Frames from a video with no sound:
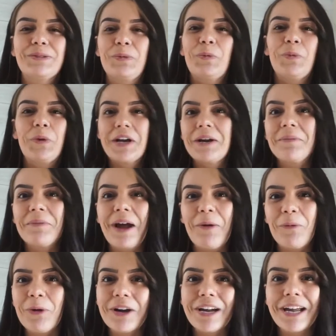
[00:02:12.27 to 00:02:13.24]
what am I
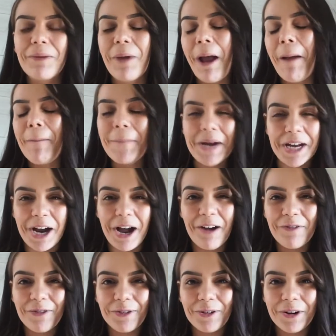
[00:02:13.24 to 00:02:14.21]
working my butt off
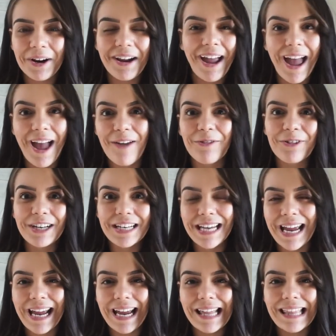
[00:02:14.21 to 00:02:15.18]
for every
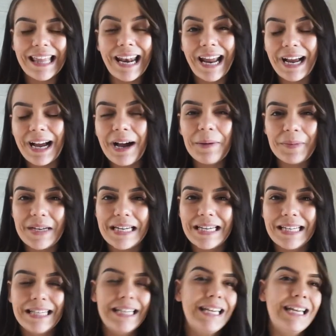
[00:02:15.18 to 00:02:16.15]
day that I come
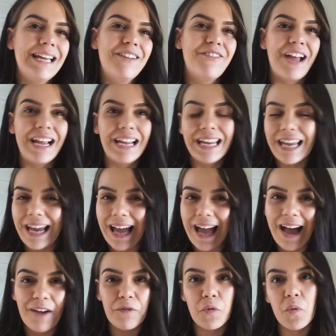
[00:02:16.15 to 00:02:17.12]
in if I can't
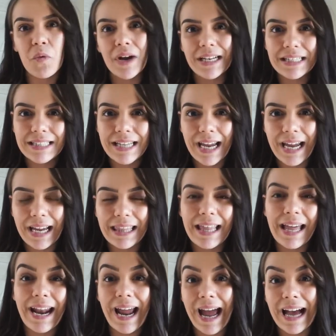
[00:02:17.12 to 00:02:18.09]
have one day that
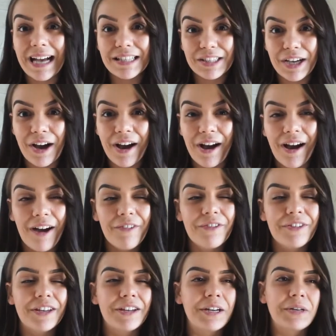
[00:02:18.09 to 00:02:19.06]
I ask off,
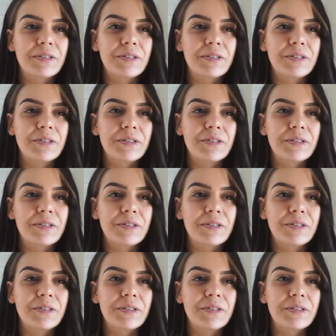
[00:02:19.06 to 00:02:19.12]
you know?